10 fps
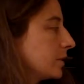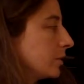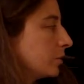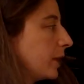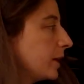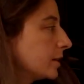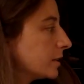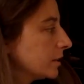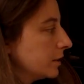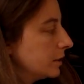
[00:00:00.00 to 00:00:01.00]
the weight,
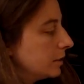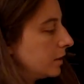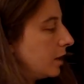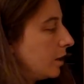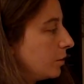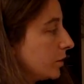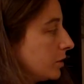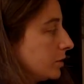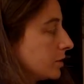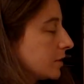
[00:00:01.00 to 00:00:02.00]
we'll
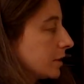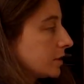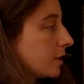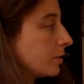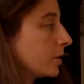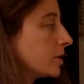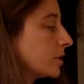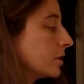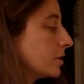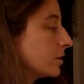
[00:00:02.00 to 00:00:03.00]
use the
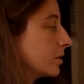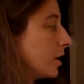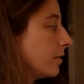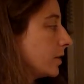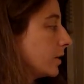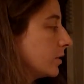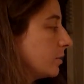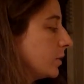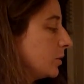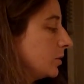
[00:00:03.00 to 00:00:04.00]
acceleration due to gravity on the
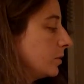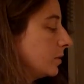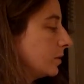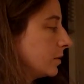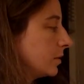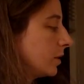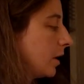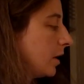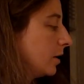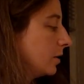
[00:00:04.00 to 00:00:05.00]
moon,
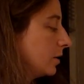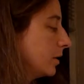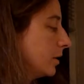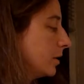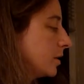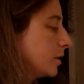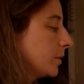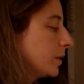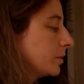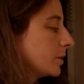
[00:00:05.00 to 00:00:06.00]
W
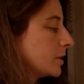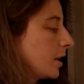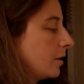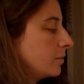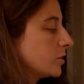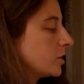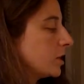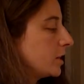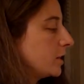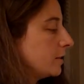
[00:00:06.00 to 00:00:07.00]
equals
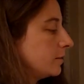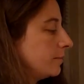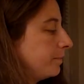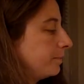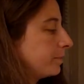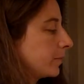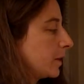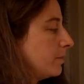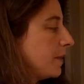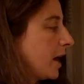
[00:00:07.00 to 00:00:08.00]
mg.
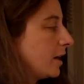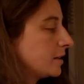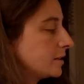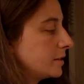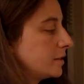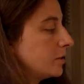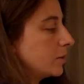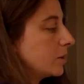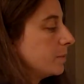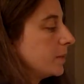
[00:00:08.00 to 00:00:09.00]
Mass, still
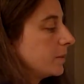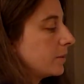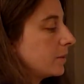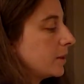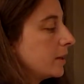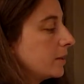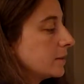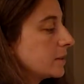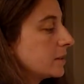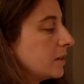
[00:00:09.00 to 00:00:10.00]
going to be 39
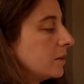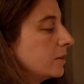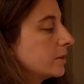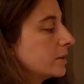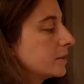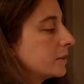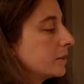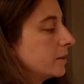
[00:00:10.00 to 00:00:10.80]
slugs